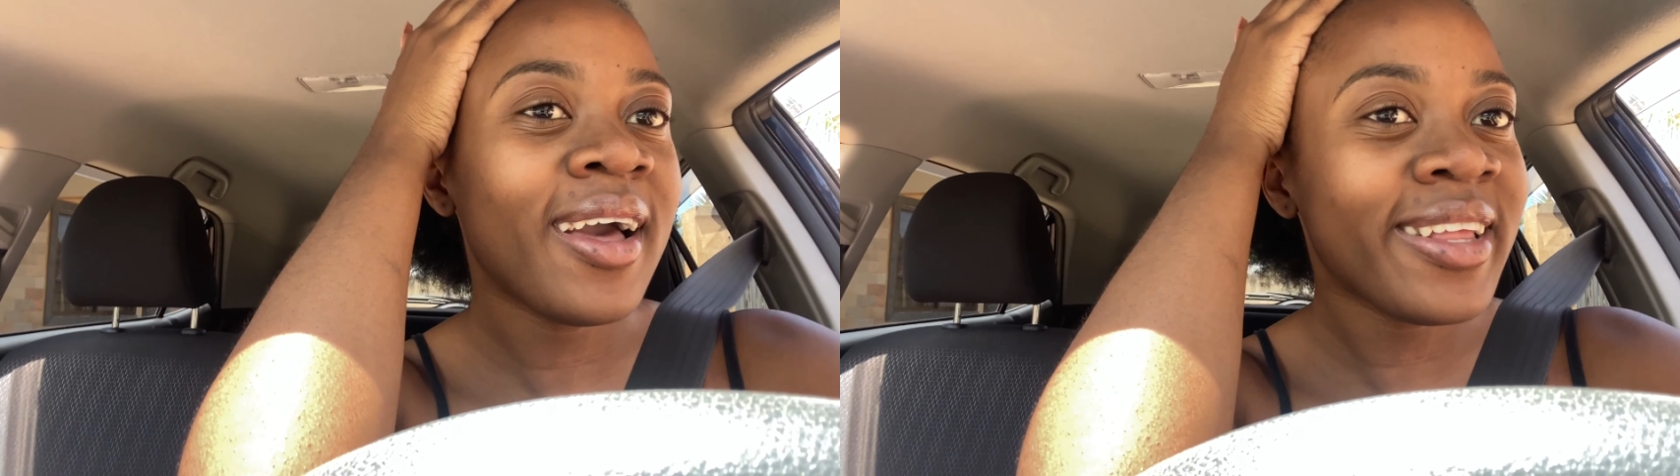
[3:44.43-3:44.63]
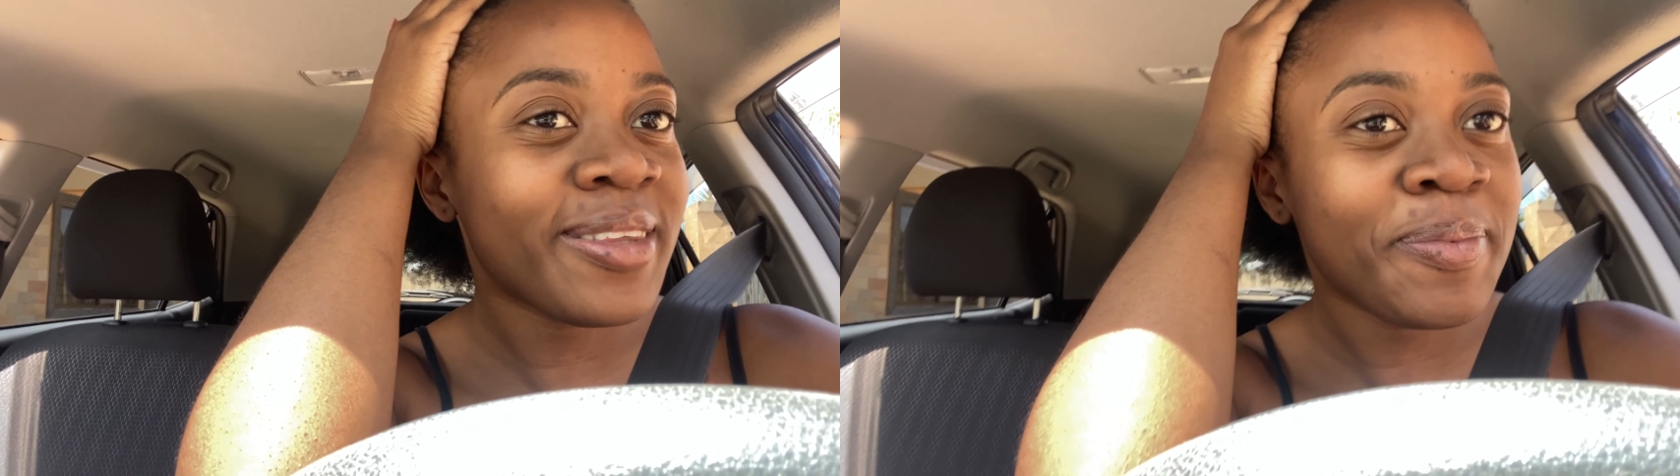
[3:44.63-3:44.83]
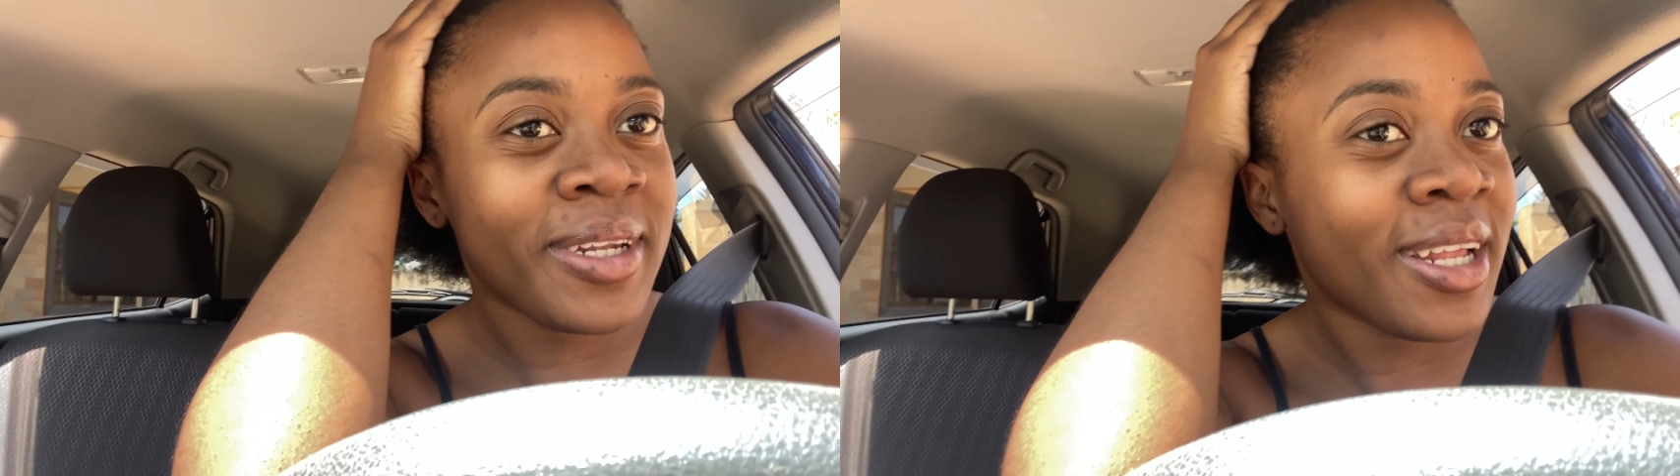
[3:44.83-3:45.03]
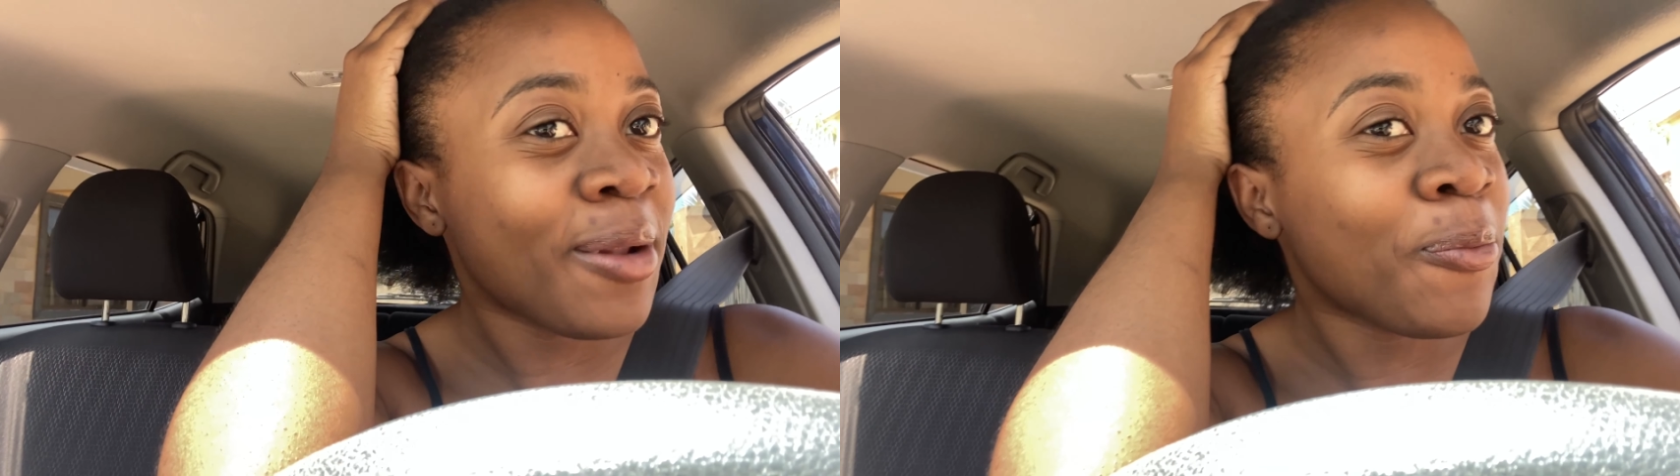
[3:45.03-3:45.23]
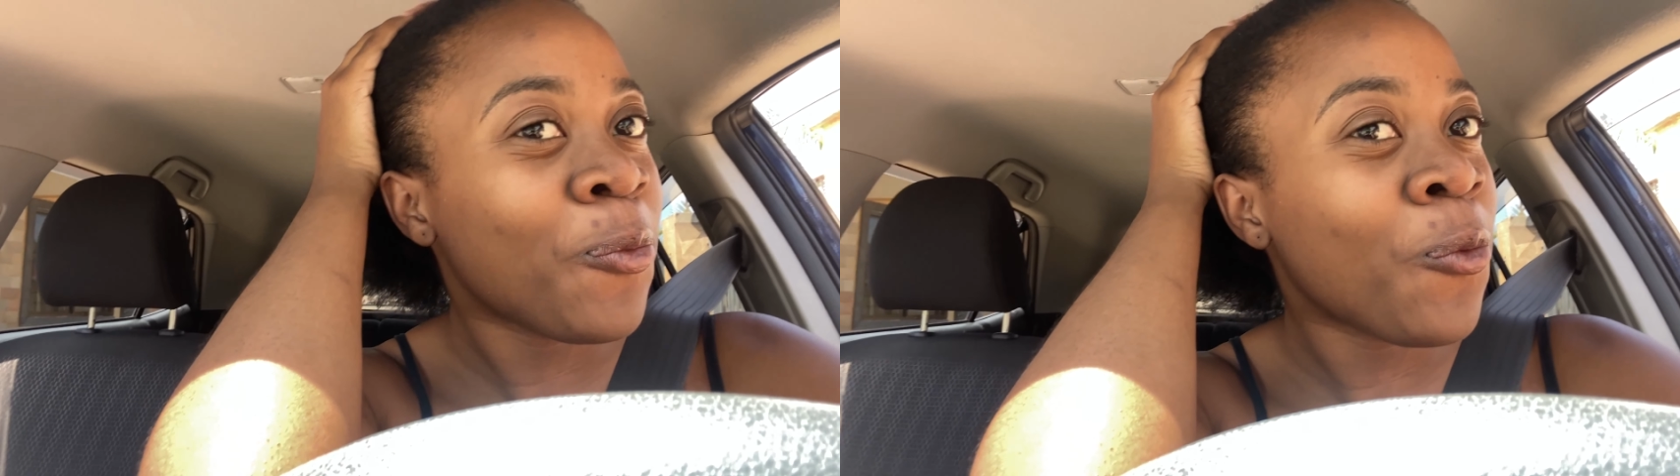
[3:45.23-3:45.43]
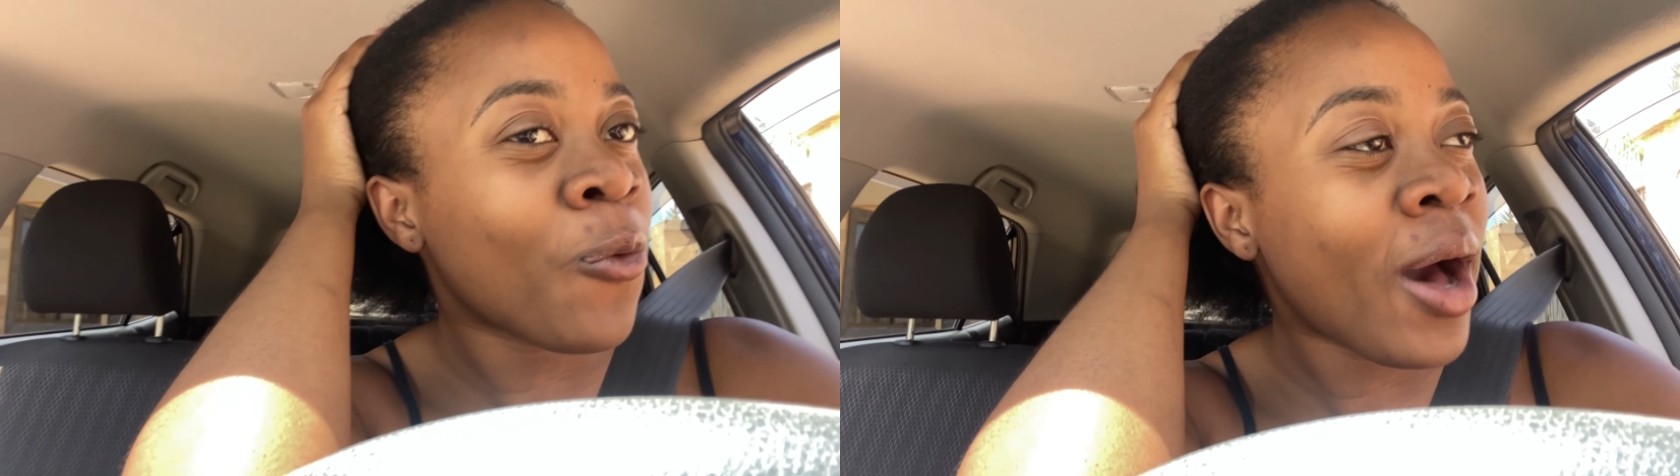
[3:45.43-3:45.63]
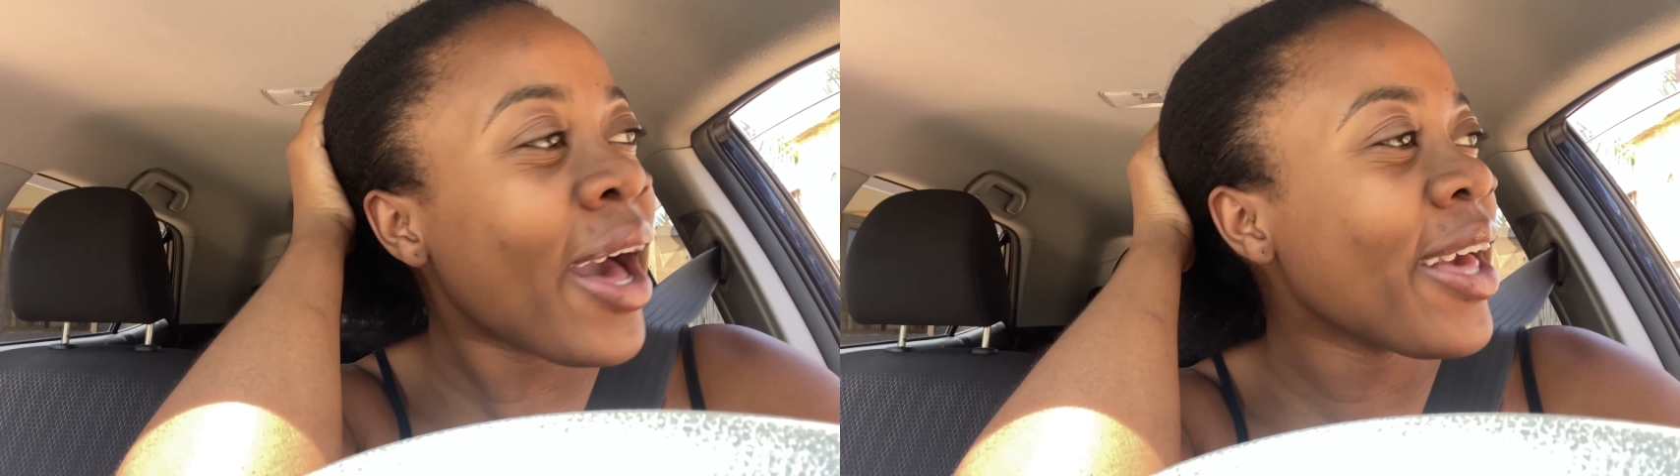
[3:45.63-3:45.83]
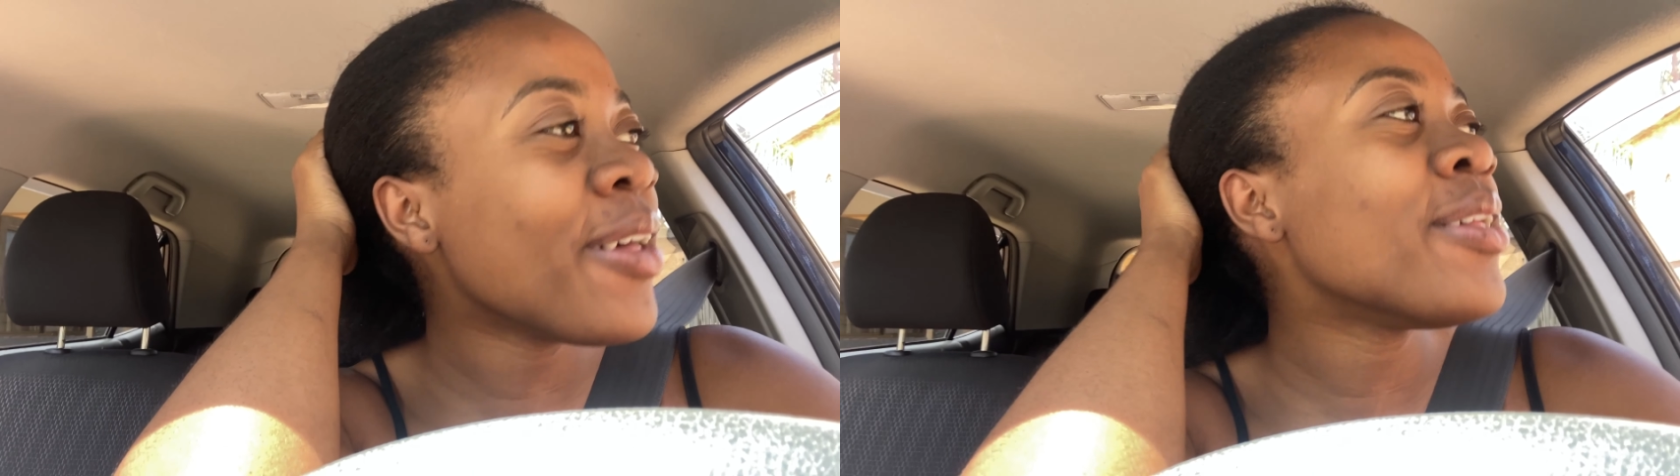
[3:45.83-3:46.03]
It's been a
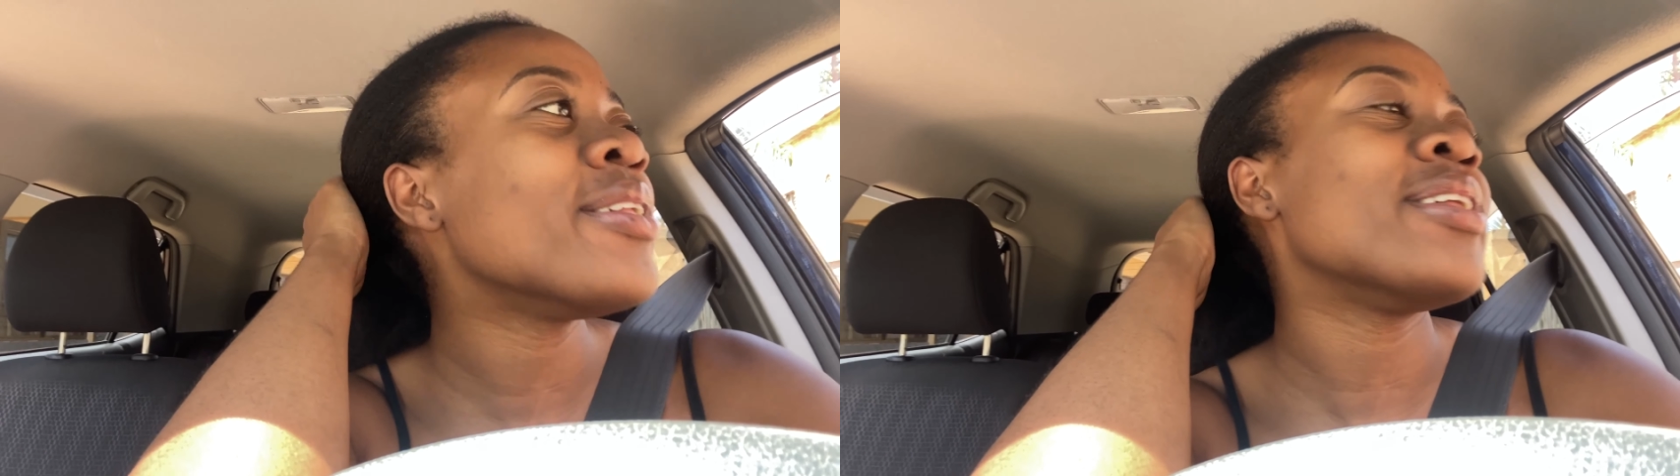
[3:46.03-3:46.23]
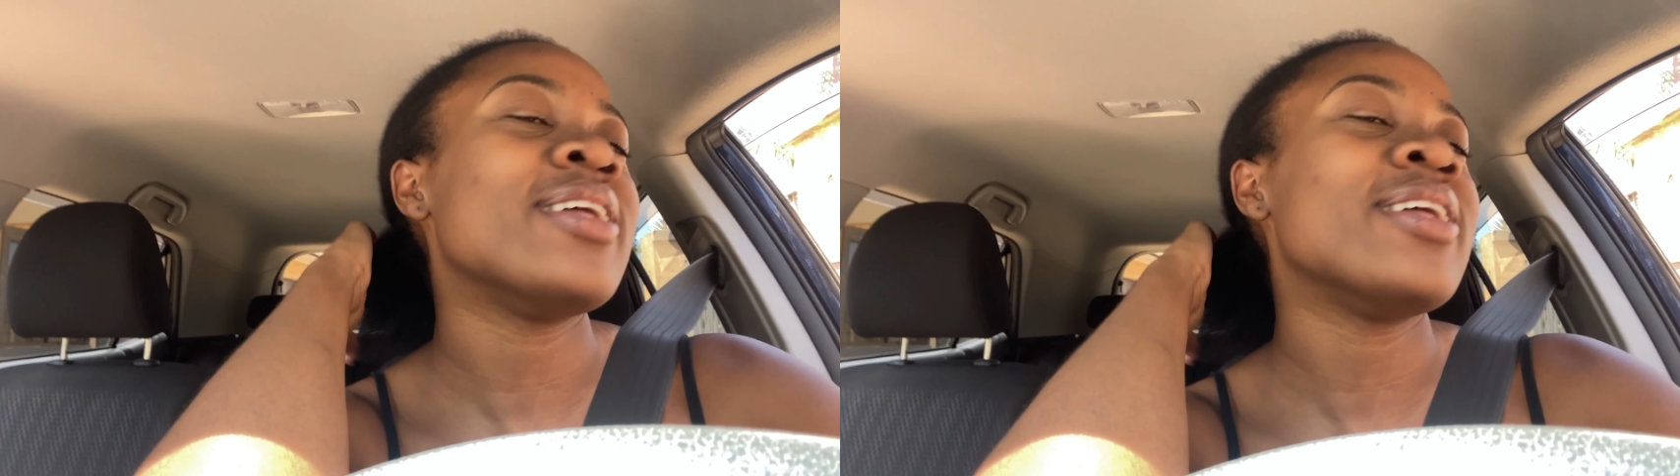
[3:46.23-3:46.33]
while